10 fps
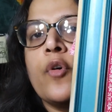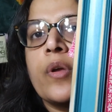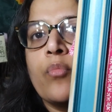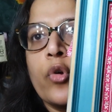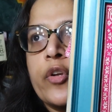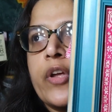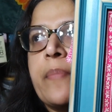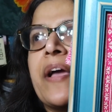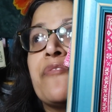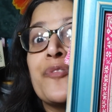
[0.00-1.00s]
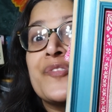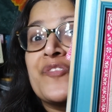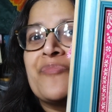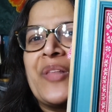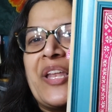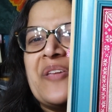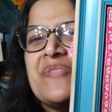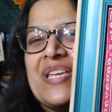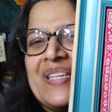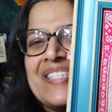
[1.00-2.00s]
Folk Embroidery, my Fruits of Plenty
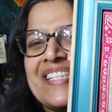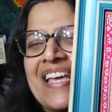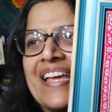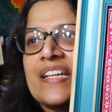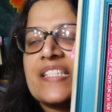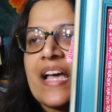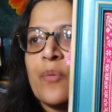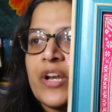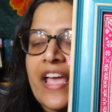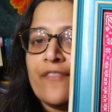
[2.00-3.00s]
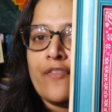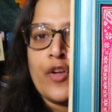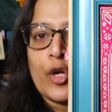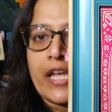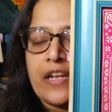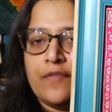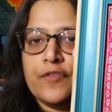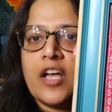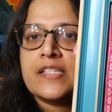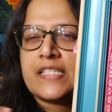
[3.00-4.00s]
piece, because that one I have a variegated
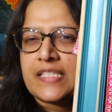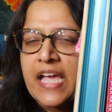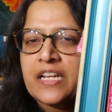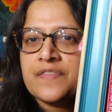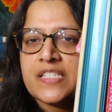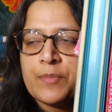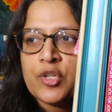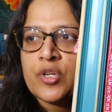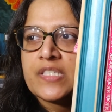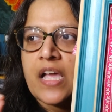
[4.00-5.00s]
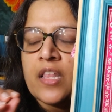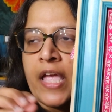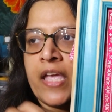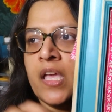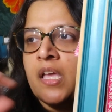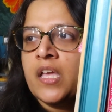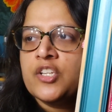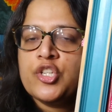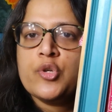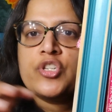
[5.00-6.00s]
floss that's kind of similar. It's got like
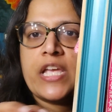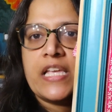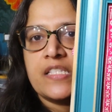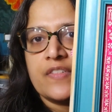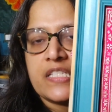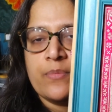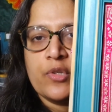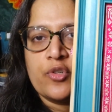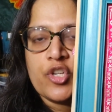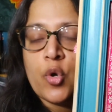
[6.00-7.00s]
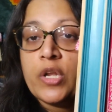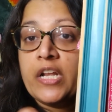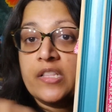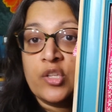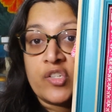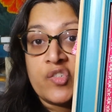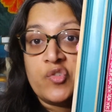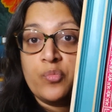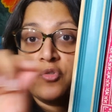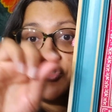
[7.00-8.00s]
2 shades of a similar tone, and it looks
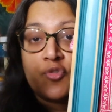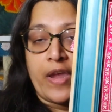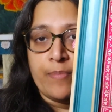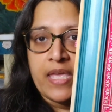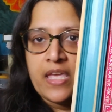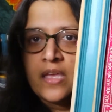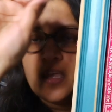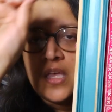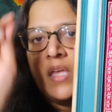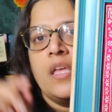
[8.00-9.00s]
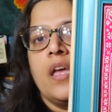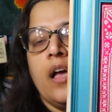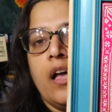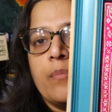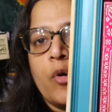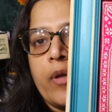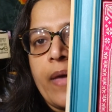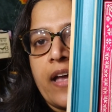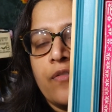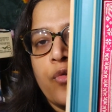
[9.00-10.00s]
super stripy, going
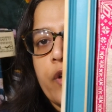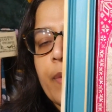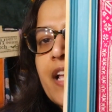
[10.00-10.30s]
back and forth. But